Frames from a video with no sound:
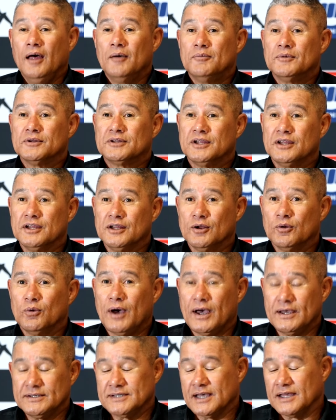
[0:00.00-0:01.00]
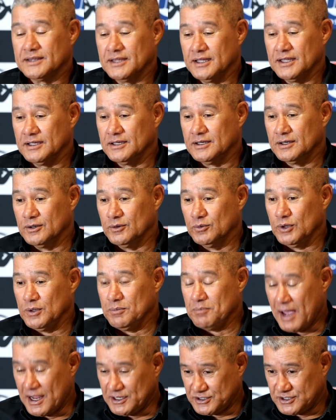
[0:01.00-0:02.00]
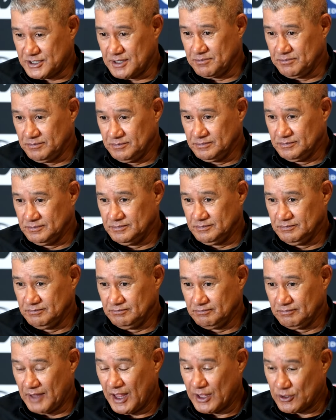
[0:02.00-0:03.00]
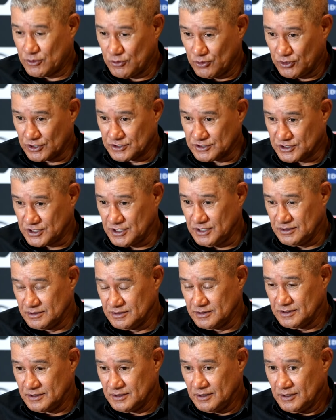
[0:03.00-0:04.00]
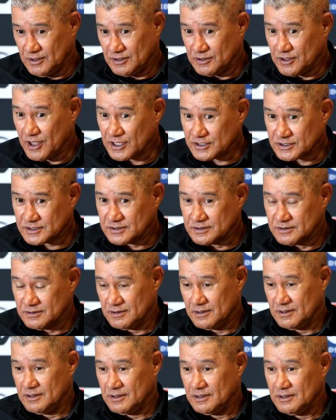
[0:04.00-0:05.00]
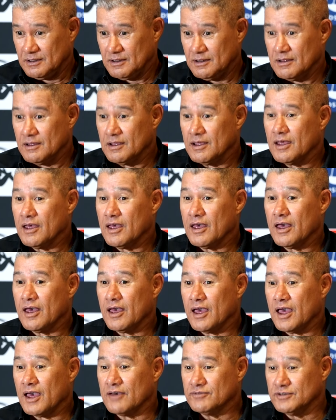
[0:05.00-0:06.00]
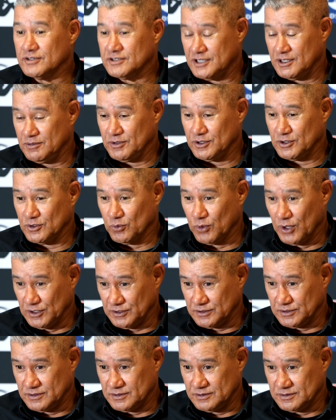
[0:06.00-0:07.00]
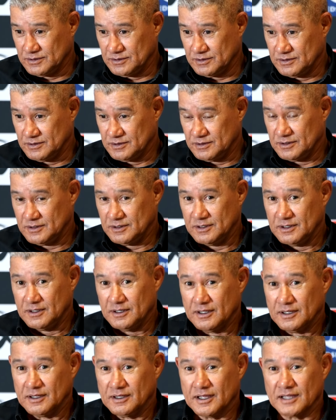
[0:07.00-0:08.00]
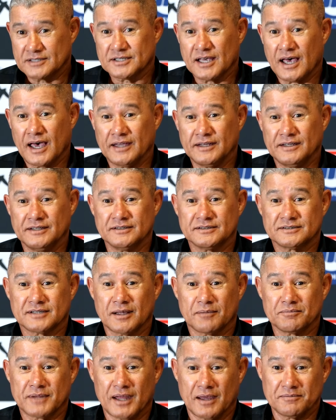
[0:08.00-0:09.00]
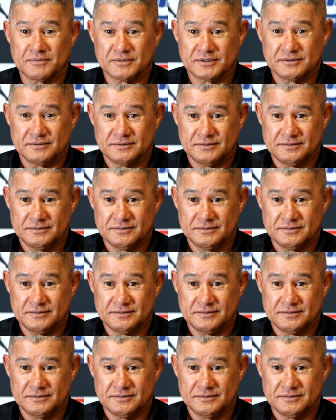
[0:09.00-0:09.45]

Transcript: Material-wise, I think we match them, like you can see. Yes, every team in the world gets a hiding sometimes.